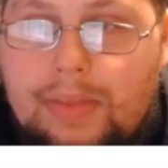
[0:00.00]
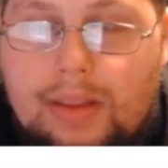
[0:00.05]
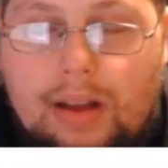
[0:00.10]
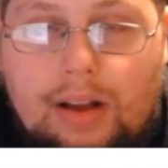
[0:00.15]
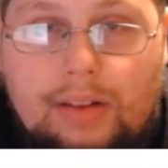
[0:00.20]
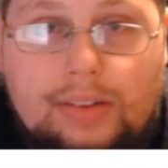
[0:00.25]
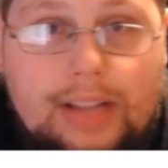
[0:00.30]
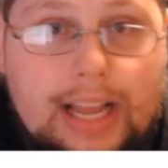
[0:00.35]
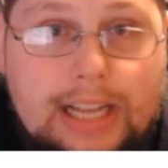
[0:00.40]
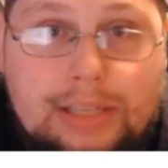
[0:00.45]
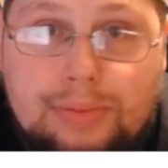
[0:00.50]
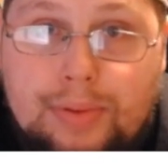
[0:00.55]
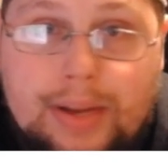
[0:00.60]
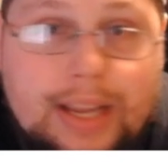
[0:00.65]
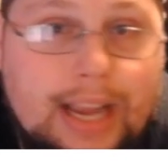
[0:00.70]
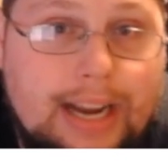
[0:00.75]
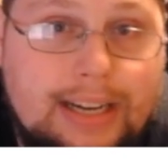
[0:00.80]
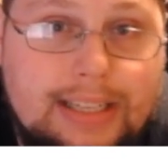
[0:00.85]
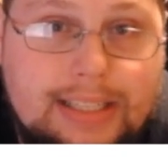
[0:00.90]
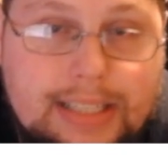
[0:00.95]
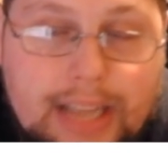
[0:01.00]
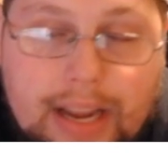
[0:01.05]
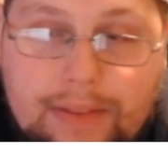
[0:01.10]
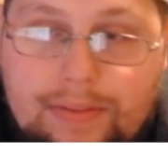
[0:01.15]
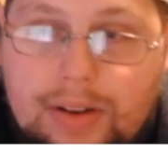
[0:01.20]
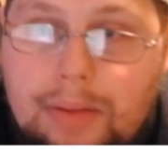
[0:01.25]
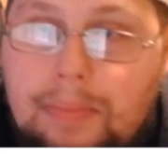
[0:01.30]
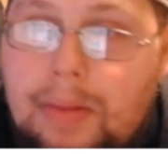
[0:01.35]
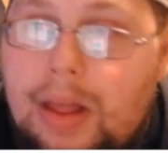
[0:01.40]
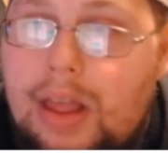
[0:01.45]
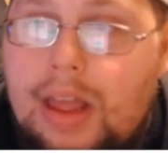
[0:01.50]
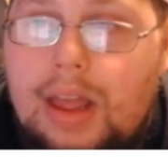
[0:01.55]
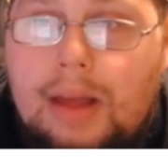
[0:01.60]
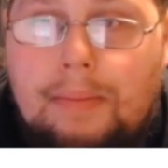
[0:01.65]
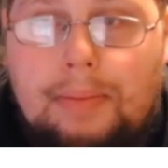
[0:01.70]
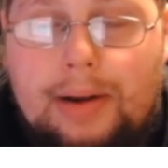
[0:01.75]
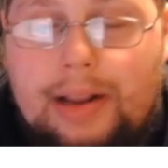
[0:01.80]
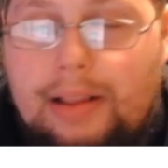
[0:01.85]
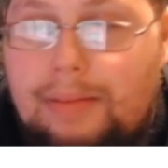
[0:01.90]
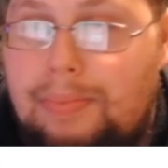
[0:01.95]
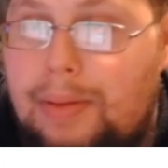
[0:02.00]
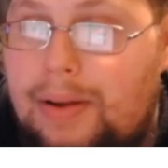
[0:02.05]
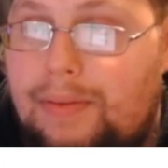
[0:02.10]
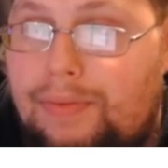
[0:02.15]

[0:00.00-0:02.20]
Last week kind of saved him, but he's been